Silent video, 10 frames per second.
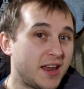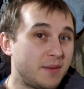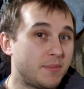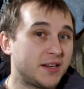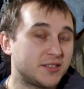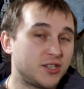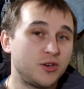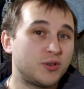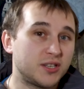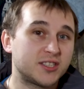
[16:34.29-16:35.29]
it means that
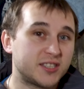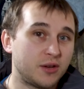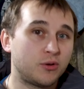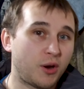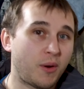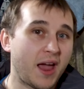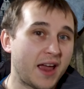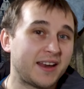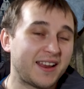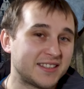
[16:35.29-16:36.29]
you can still go
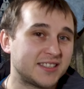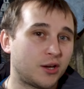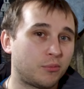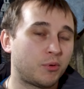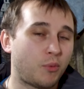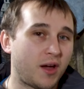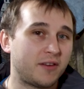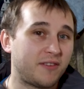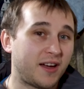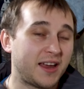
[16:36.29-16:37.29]
ahead and set up the
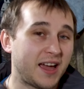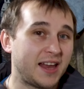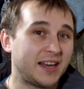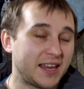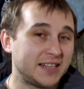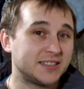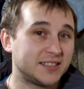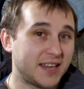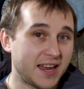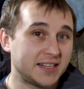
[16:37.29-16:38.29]
Wi-Fi at a later
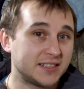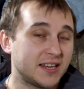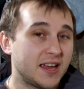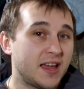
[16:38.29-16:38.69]
date.